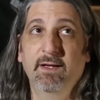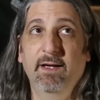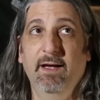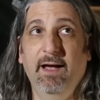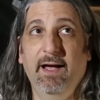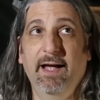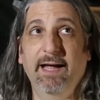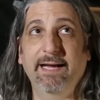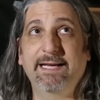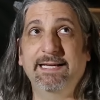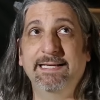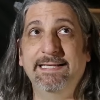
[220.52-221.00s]

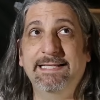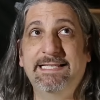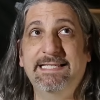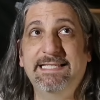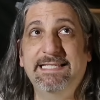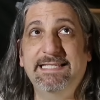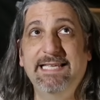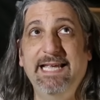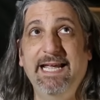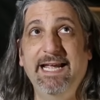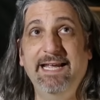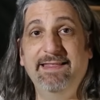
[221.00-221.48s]
I can
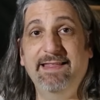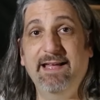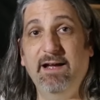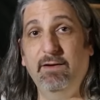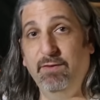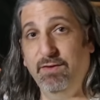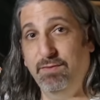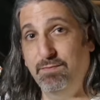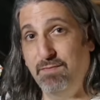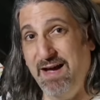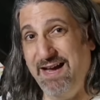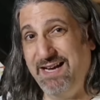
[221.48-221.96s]
say that
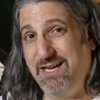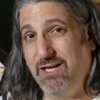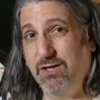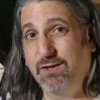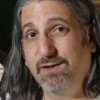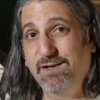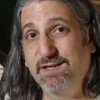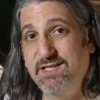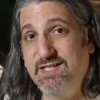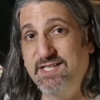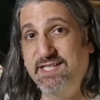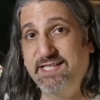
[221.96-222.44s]
with my
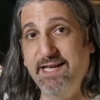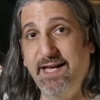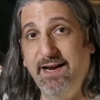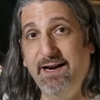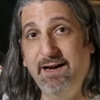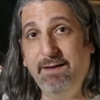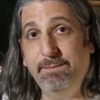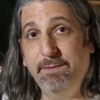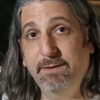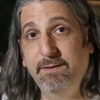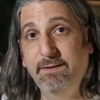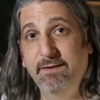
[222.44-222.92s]
current
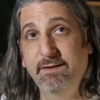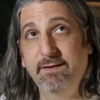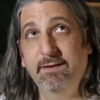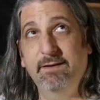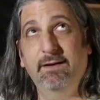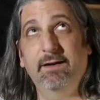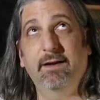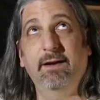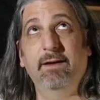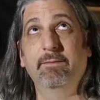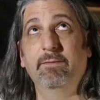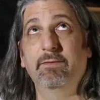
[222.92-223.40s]
setup,
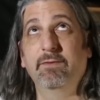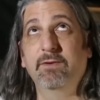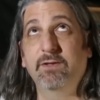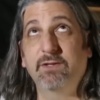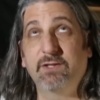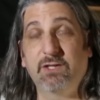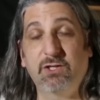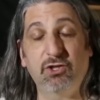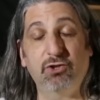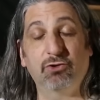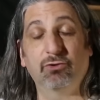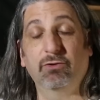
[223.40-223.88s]
I'm
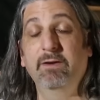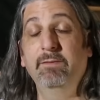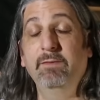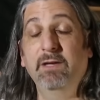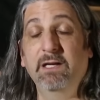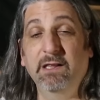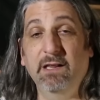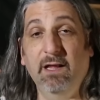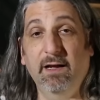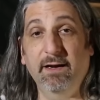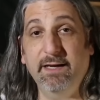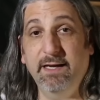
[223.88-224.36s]

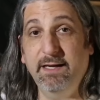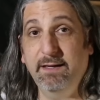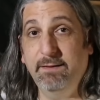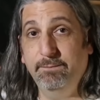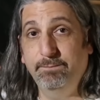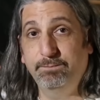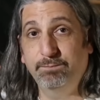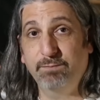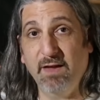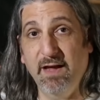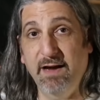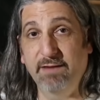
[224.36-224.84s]
extremely lucky.
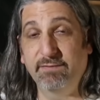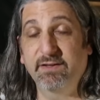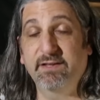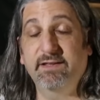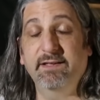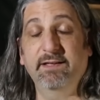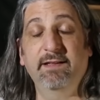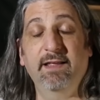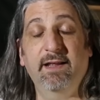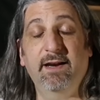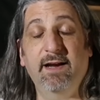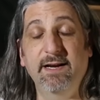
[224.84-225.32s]

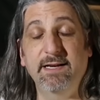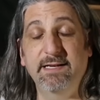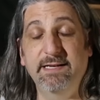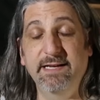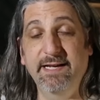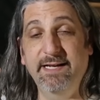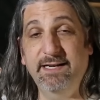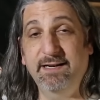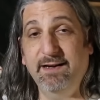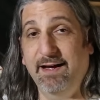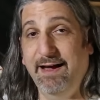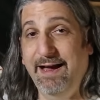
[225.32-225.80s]
Everything that I
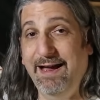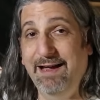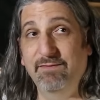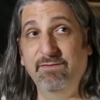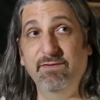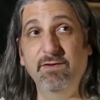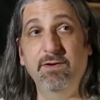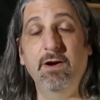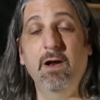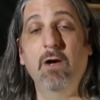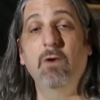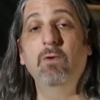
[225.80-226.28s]
did, I
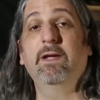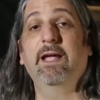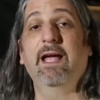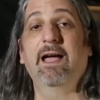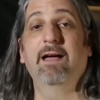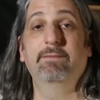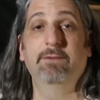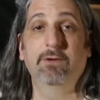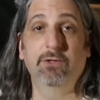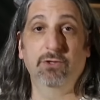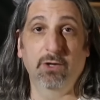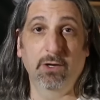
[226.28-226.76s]
have no
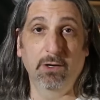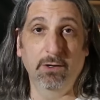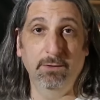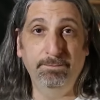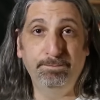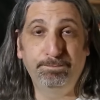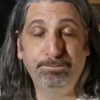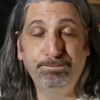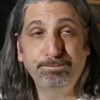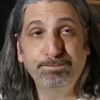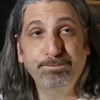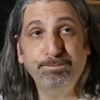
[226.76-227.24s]
cabin
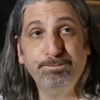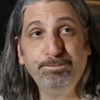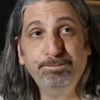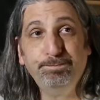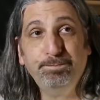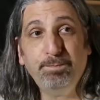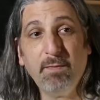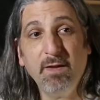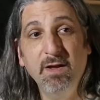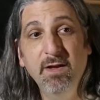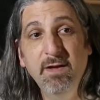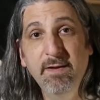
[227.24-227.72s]
drone.
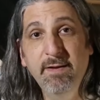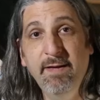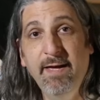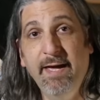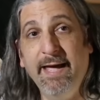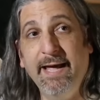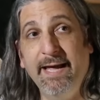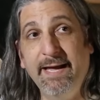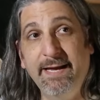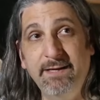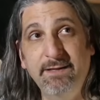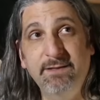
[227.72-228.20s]

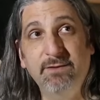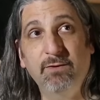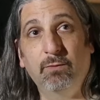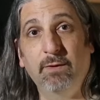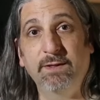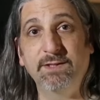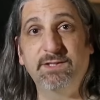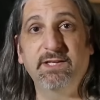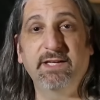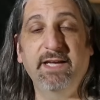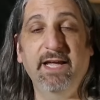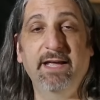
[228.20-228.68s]
And
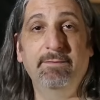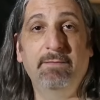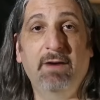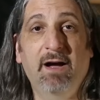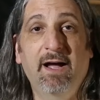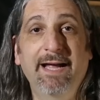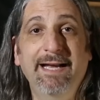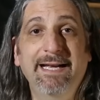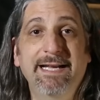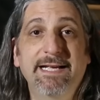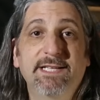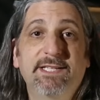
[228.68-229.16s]
once again,
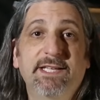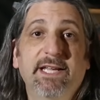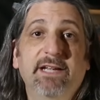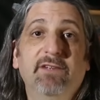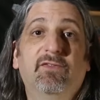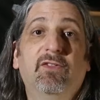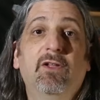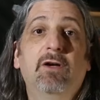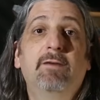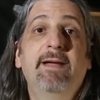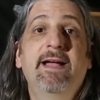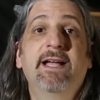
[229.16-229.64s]
mine is a
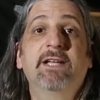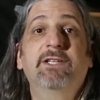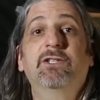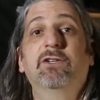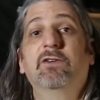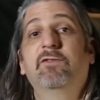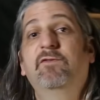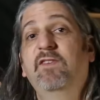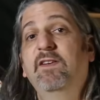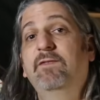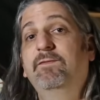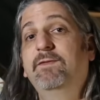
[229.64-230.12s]

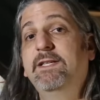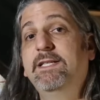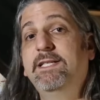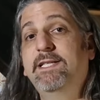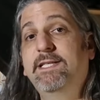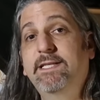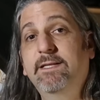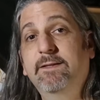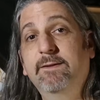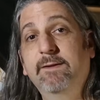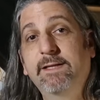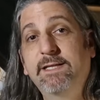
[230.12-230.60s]
Flowmaster 50
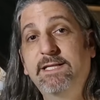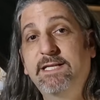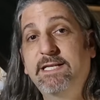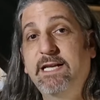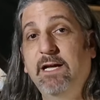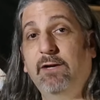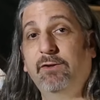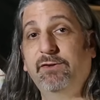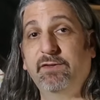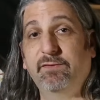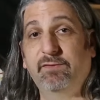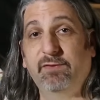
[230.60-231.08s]
Series
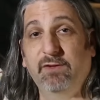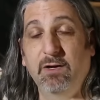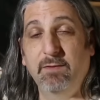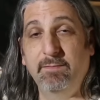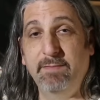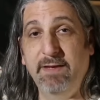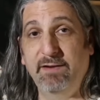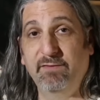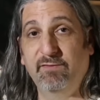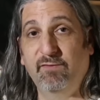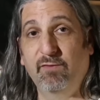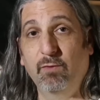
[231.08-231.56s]
Delta Flow
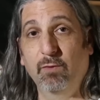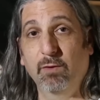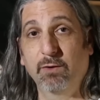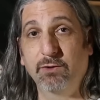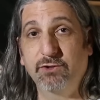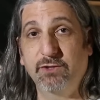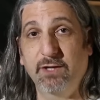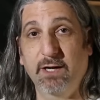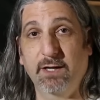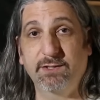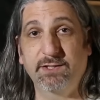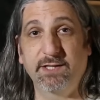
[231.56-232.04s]
meant for
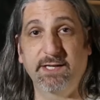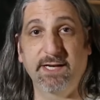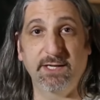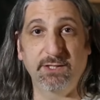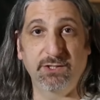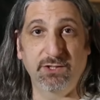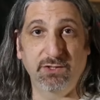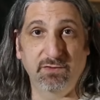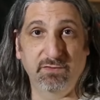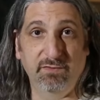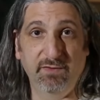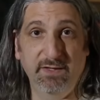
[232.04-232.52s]
trucks and
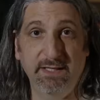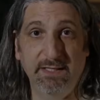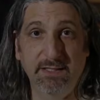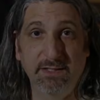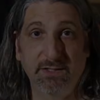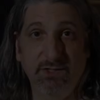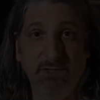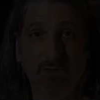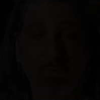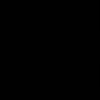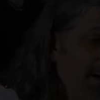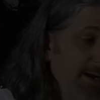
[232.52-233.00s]

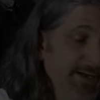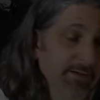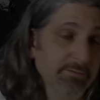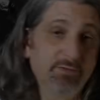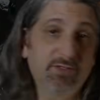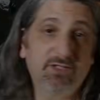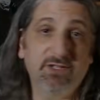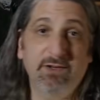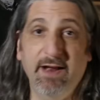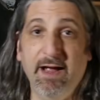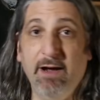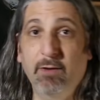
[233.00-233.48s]
SUVs. All right,
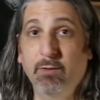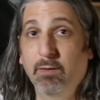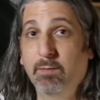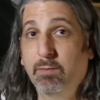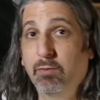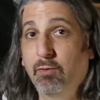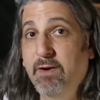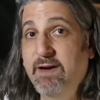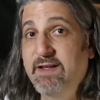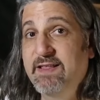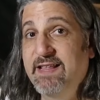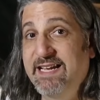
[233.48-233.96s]
so now we're
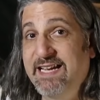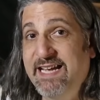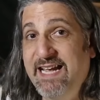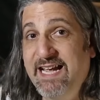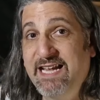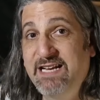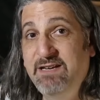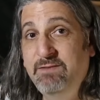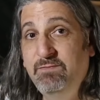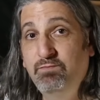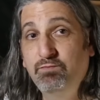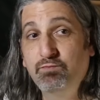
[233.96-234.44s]
breathing
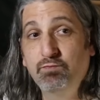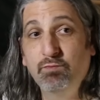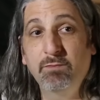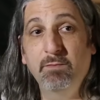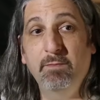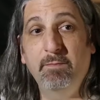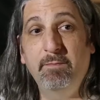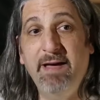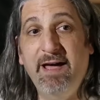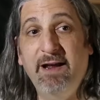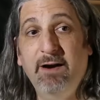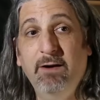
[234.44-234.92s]
in
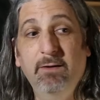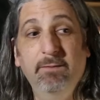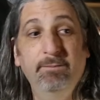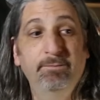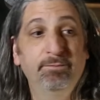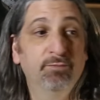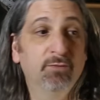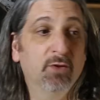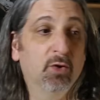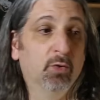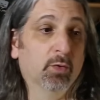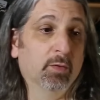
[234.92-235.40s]
better,
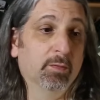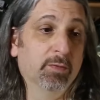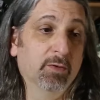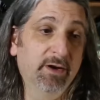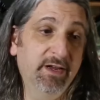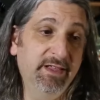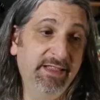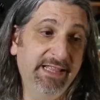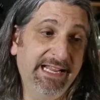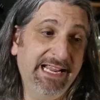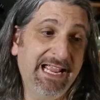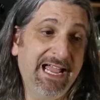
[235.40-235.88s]
we're
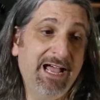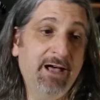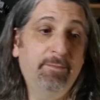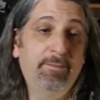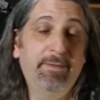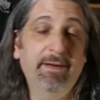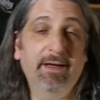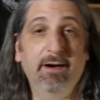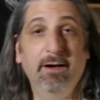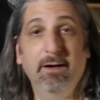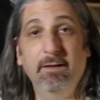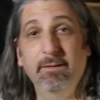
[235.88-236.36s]
breathing
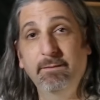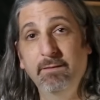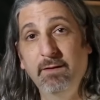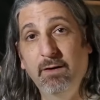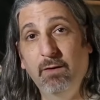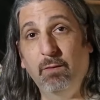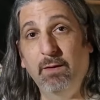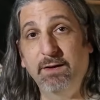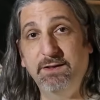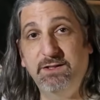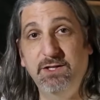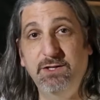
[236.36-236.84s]
out better.
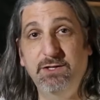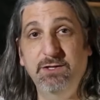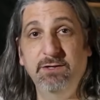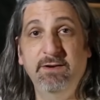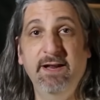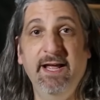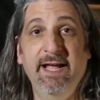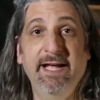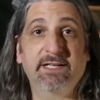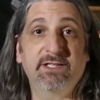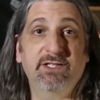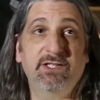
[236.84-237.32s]
What to do
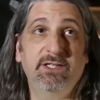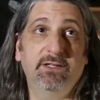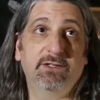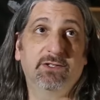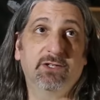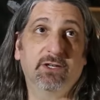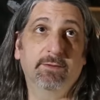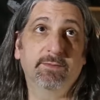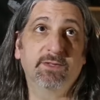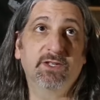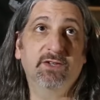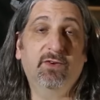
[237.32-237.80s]
next in
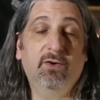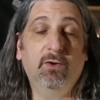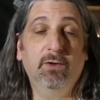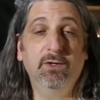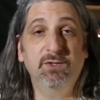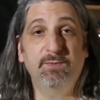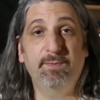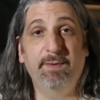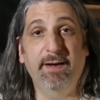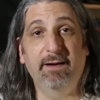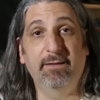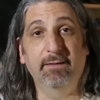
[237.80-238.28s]
terms of
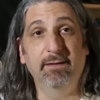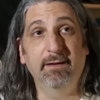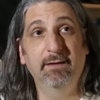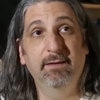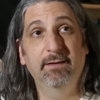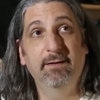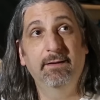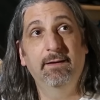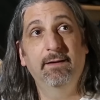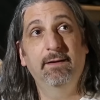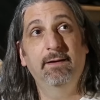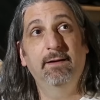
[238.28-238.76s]
horsepower?
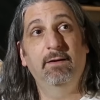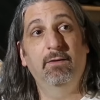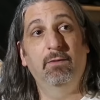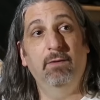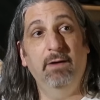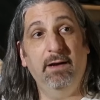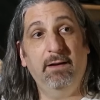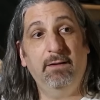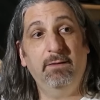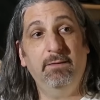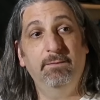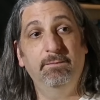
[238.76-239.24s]

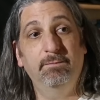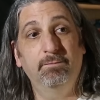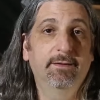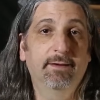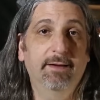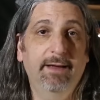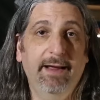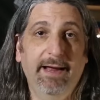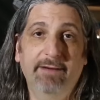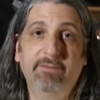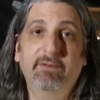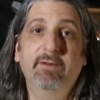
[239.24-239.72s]
Well,
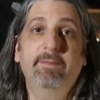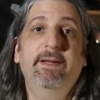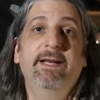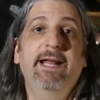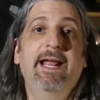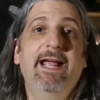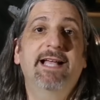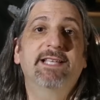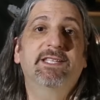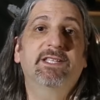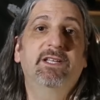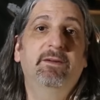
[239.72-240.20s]
everybody
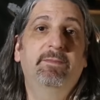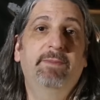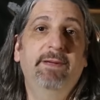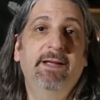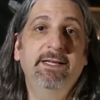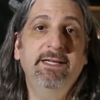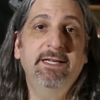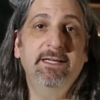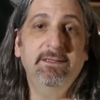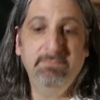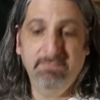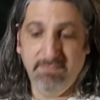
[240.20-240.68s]
has an
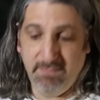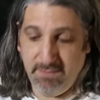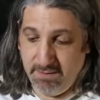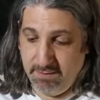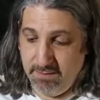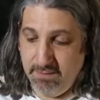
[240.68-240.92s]
opinion.